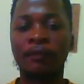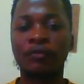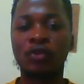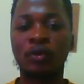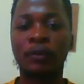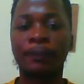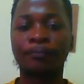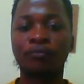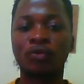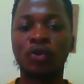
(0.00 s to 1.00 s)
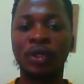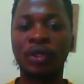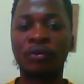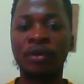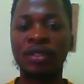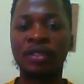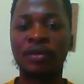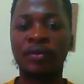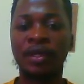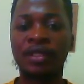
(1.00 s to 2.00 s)
So to increase the
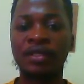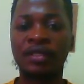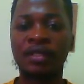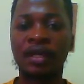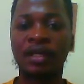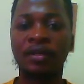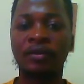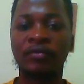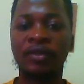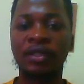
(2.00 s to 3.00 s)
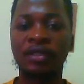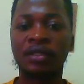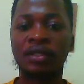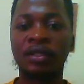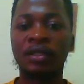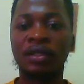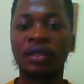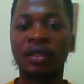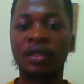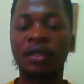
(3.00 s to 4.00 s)
rating style of this, you
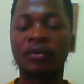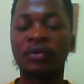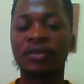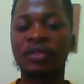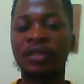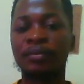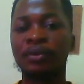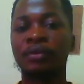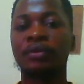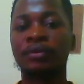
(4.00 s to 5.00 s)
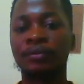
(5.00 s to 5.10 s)
click on simple,